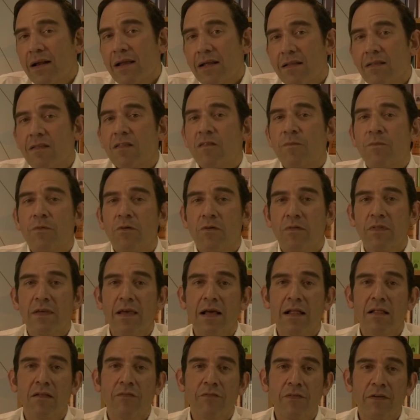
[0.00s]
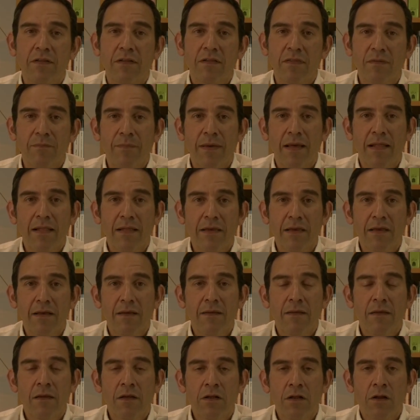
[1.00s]
He had to spear the elephant in the belly,
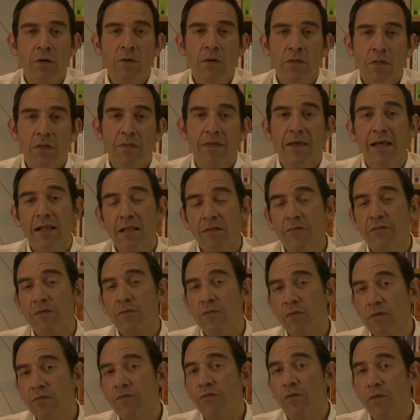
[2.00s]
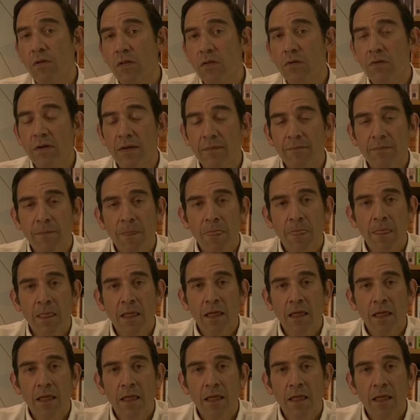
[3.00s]
knowing that the elephant would fall on him.